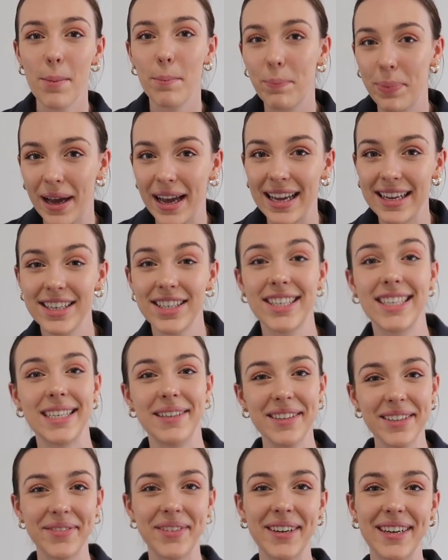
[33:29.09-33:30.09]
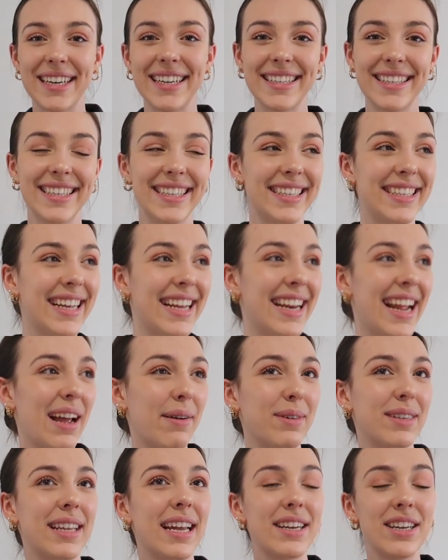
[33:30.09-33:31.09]
But she was very insistent and
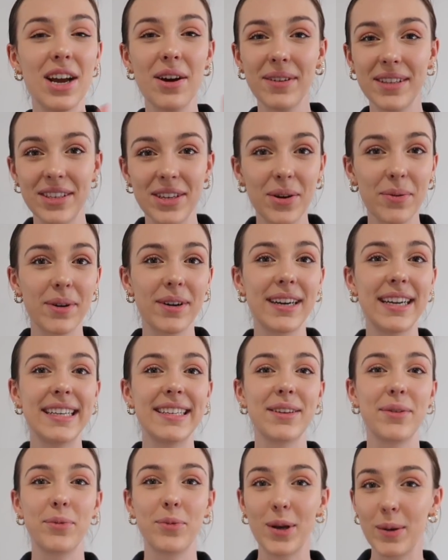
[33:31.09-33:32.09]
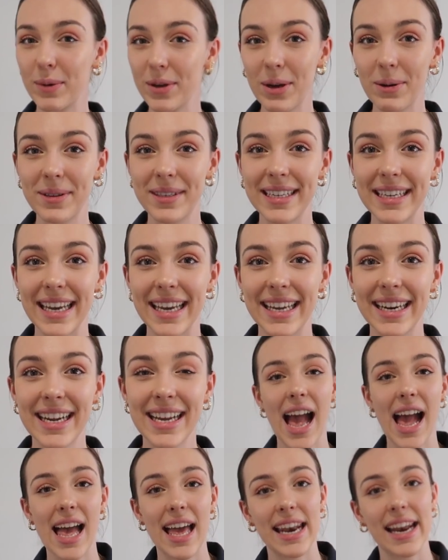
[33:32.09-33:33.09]
was like, no, it's no worries, we will go see it.
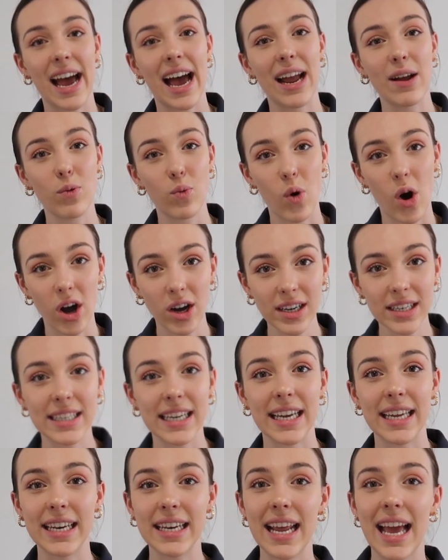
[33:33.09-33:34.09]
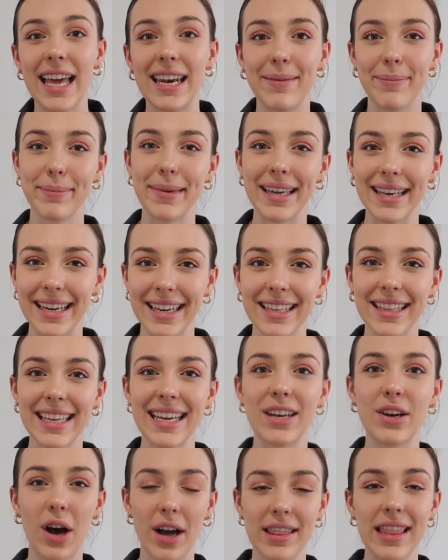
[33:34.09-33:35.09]
And I walked in and
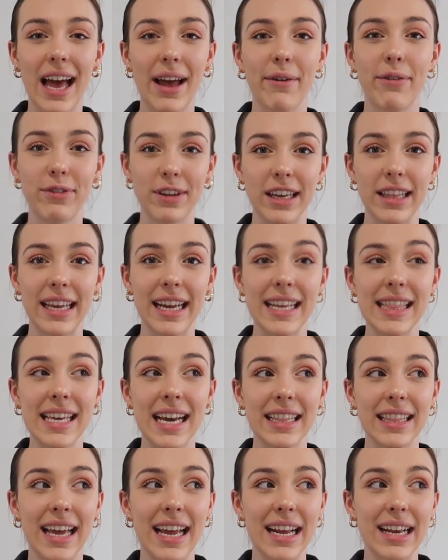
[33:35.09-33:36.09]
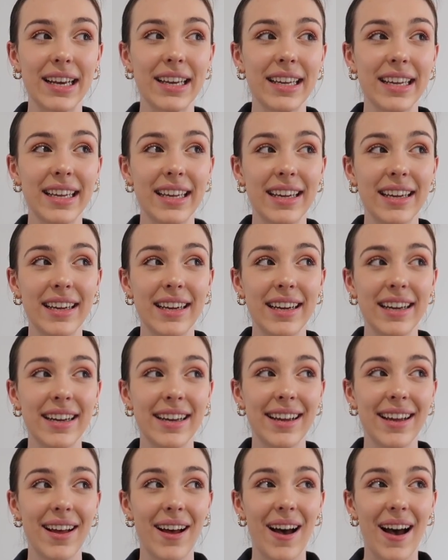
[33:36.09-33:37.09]
immediately got that feeling that like,
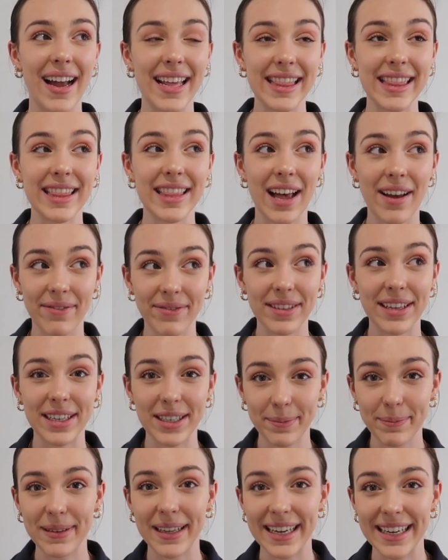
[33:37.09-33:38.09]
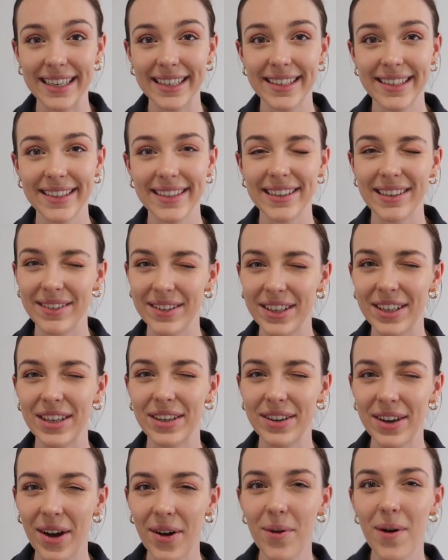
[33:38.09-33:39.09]
I love this place.
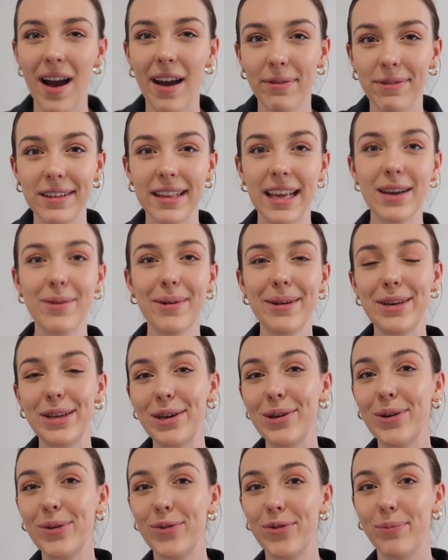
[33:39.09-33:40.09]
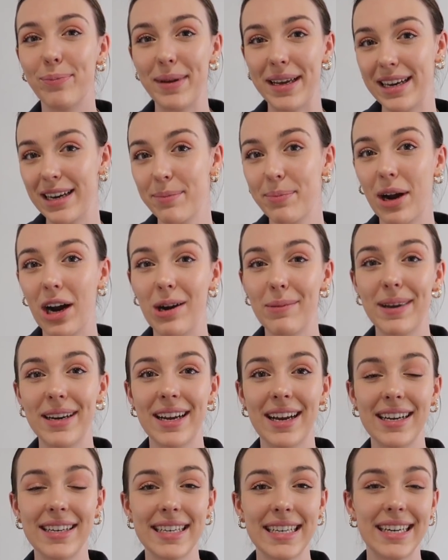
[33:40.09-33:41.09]
You know, I feel like when you've been apartment
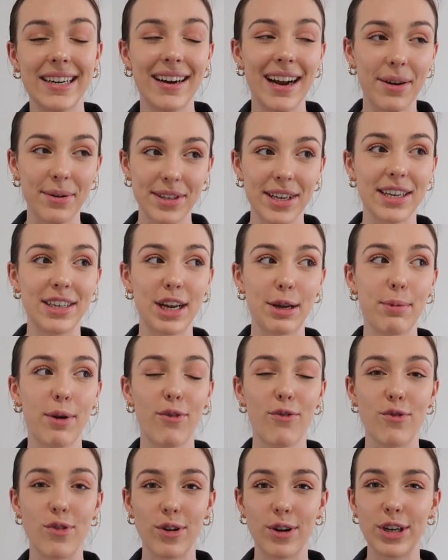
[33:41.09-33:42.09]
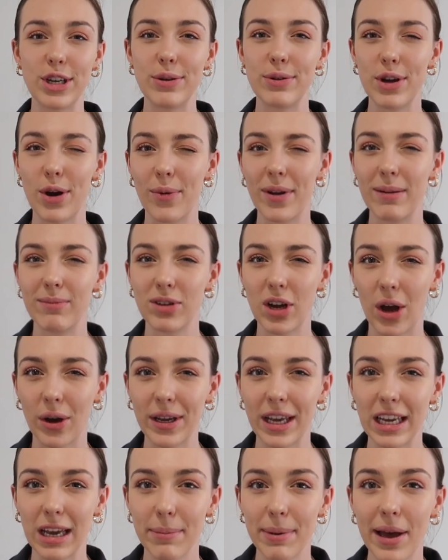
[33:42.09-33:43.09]
hunting or house hunting before, you know what I'm
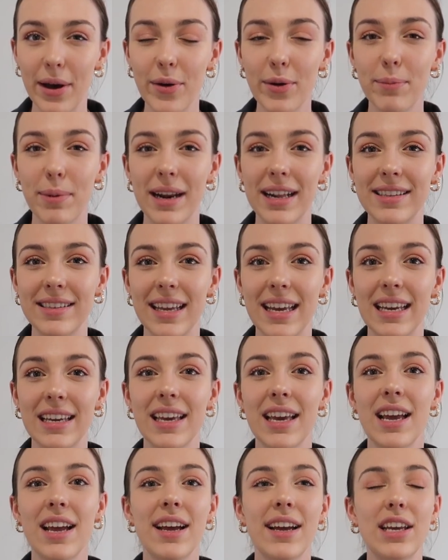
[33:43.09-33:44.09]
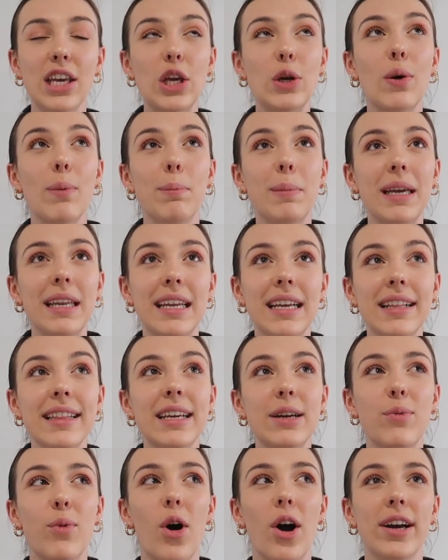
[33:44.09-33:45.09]
talking about, but it's like you
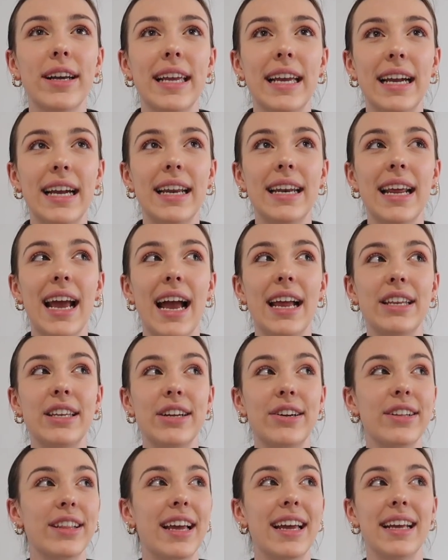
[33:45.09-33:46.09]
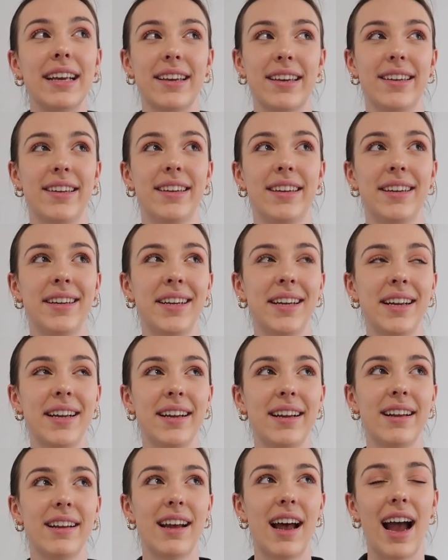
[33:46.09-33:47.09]
immediately walk in and you're like,
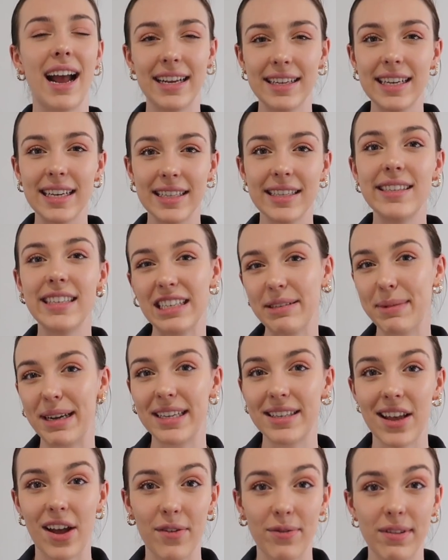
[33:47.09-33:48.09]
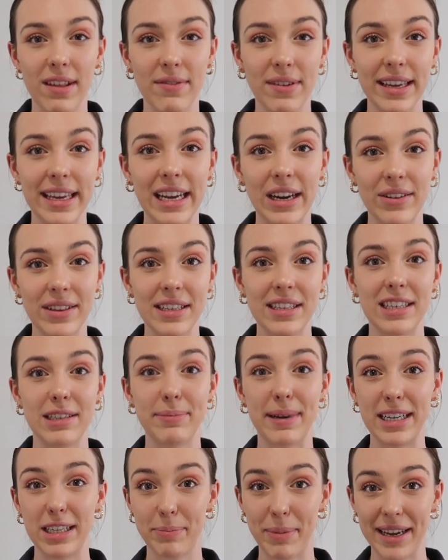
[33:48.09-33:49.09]
I can see myself living here, this is
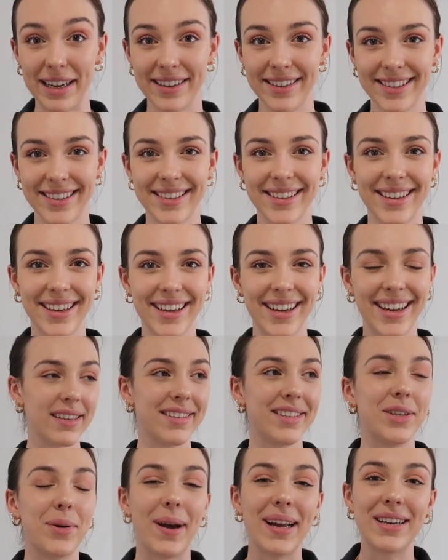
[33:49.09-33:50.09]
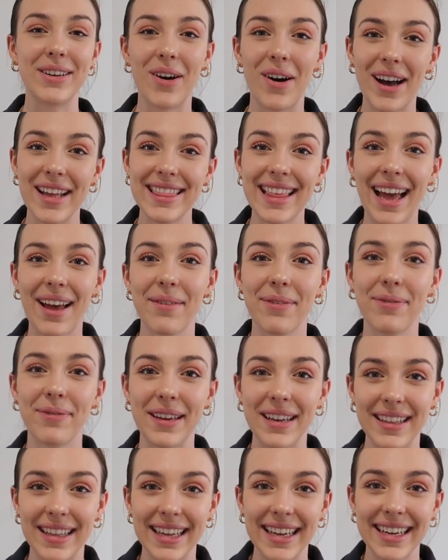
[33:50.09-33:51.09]
my space. So I got that
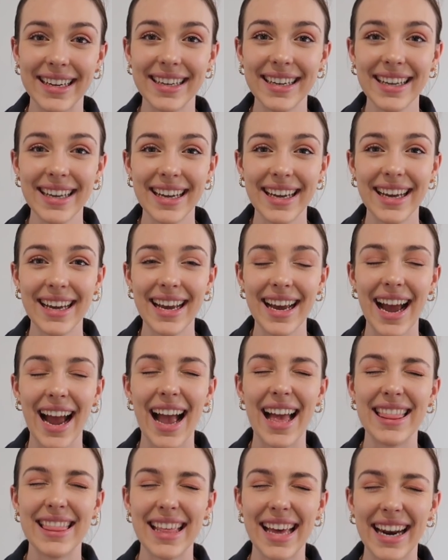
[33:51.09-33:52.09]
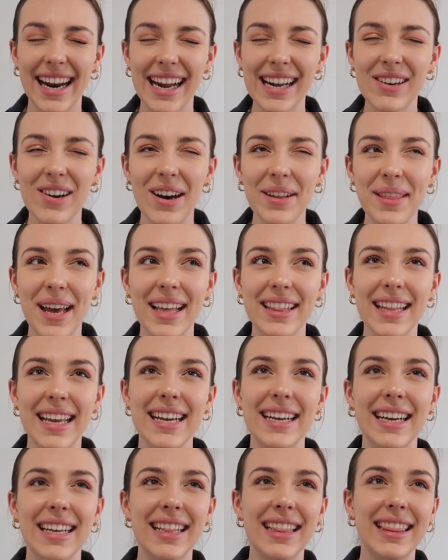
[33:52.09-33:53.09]
feeling, and then I got that
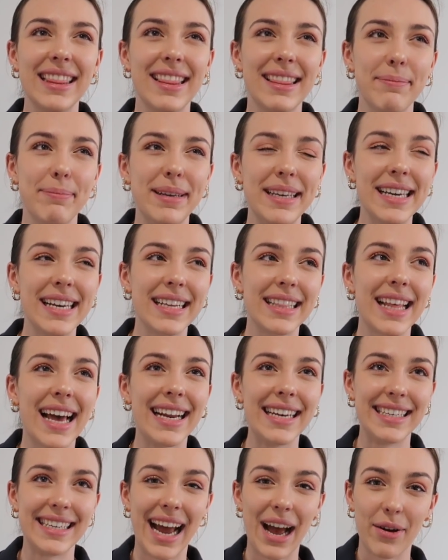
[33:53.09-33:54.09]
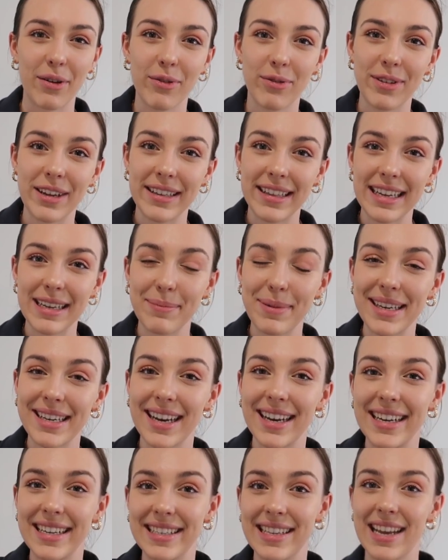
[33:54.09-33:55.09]
like being let down feeling,
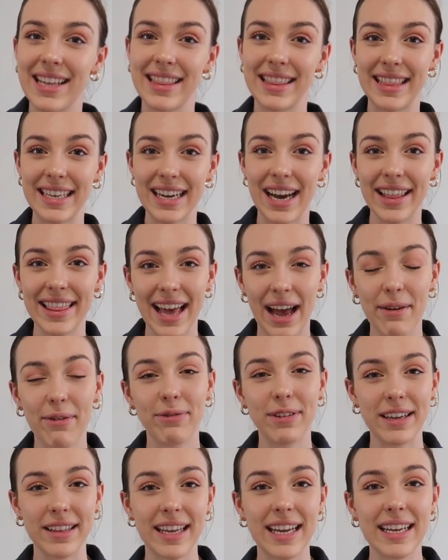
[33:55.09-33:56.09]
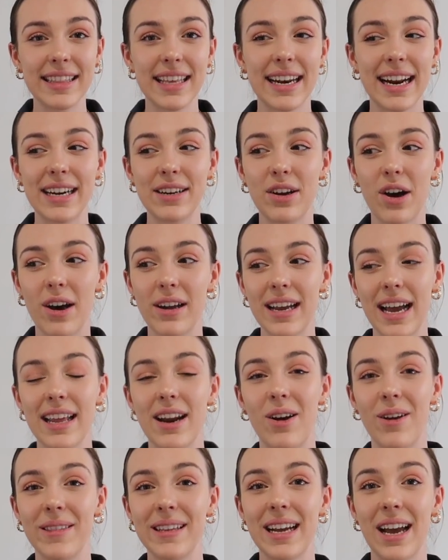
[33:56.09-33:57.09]
because that feeling that I got at
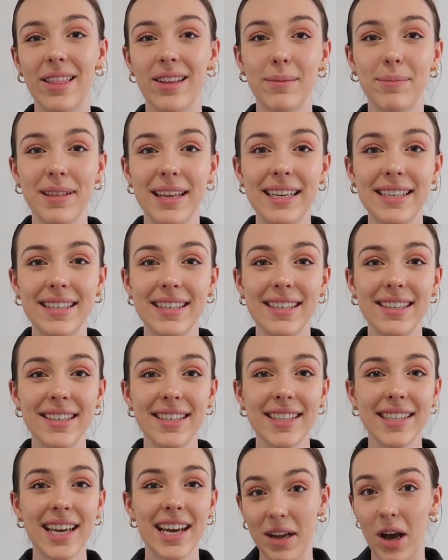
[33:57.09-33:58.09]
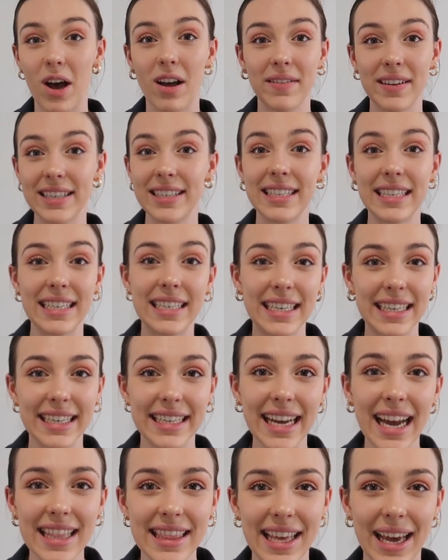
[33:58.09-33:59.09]
all the other places obviously didn't
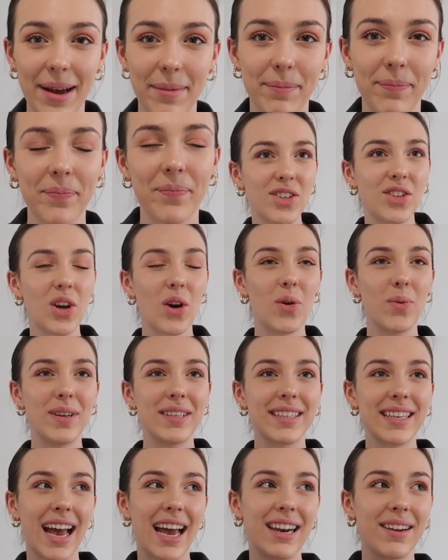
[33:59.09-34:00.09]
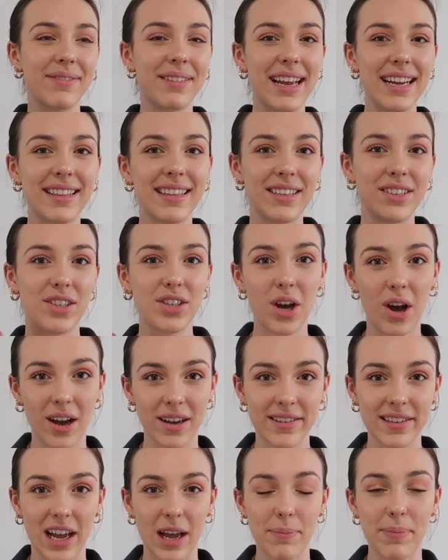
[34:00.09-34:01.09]
get them. So it was kind of like this
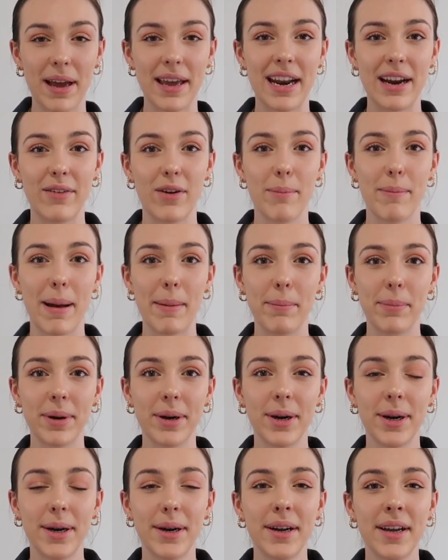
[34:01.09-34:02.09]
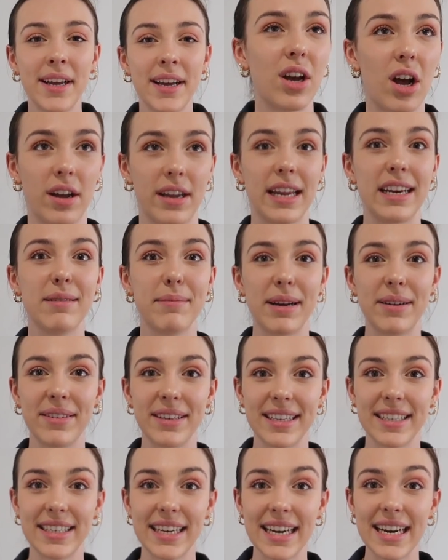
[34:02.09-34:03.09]
toss up, and I remember talking to my real
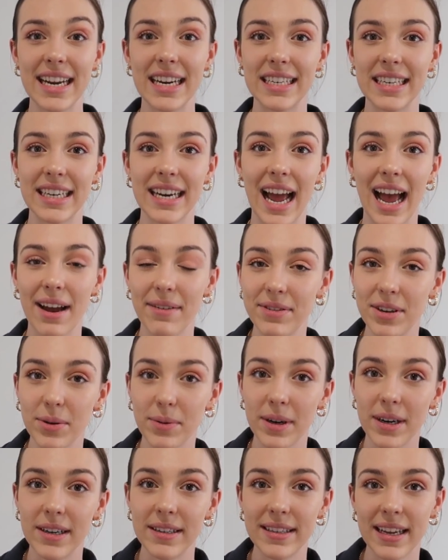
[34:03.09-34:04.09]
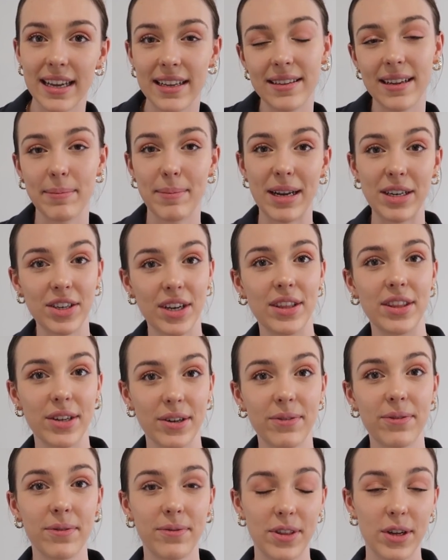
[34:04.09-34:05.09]
estate agent afterwards, as I mentioned,
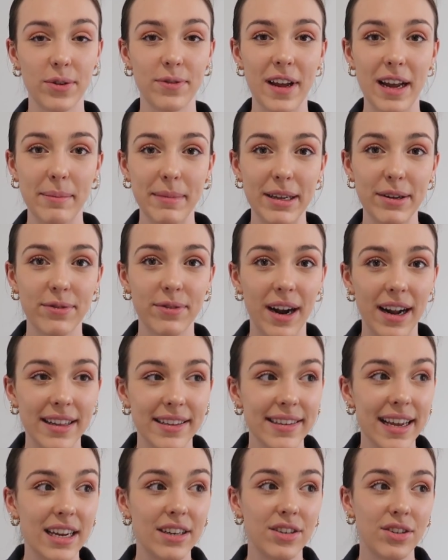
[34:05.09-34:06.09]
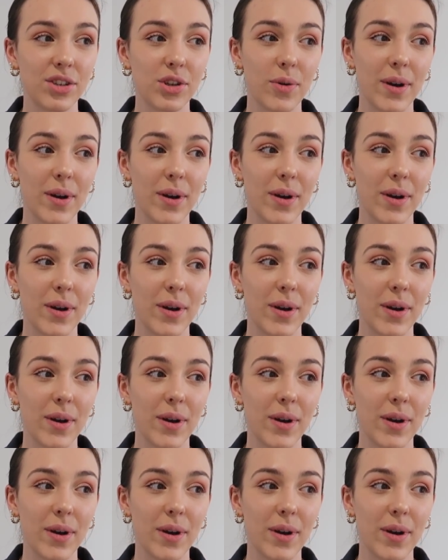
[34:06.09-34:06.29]
they're family friends, and just